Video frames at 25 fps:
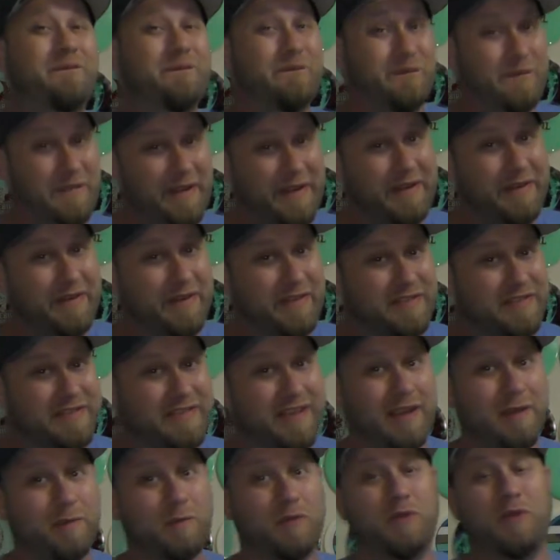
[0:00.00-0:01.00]
very
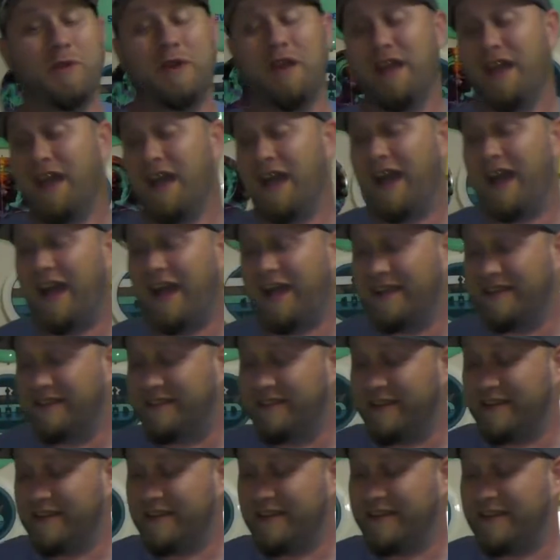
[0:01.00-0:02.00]
stable. I
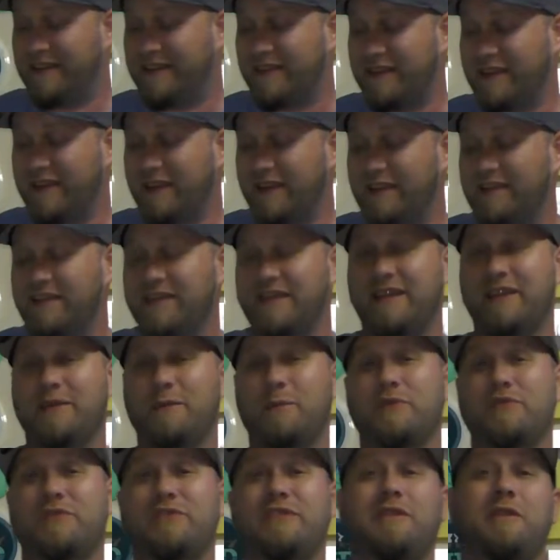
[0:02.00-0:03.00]
didn't think that it
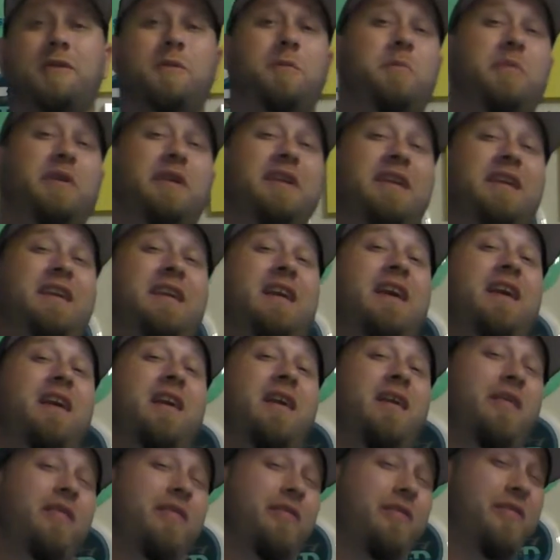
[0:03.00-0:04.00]
was gonna be
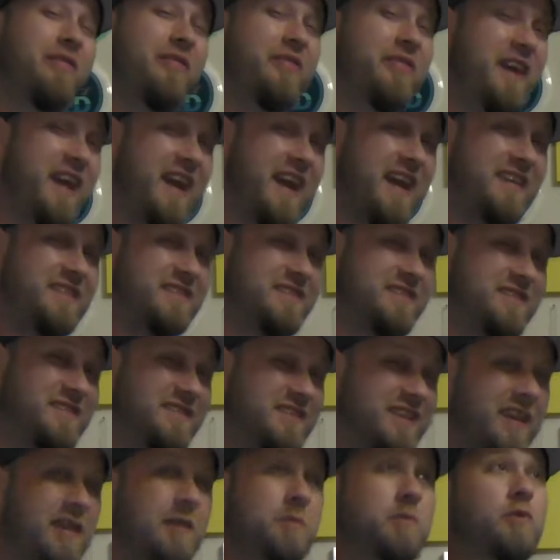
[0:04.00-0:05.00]
that
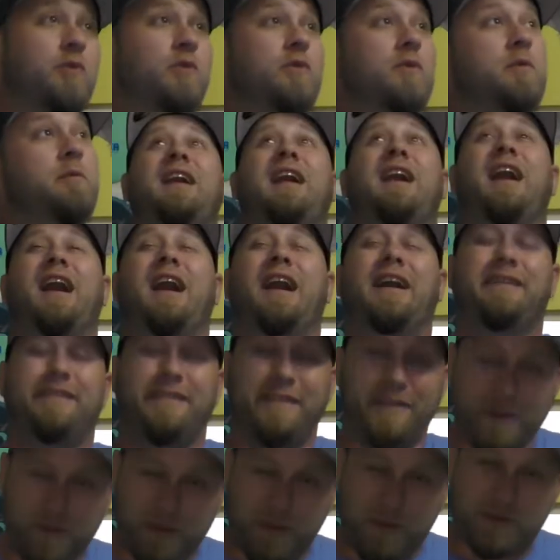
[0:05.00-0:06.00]
stable. I
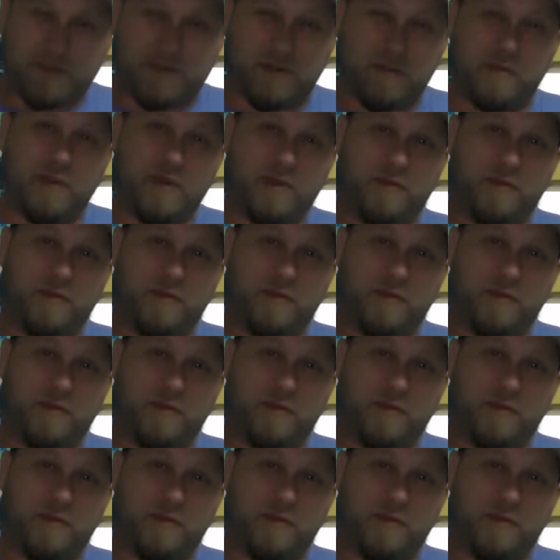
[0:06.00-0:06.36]
knew it was gonna be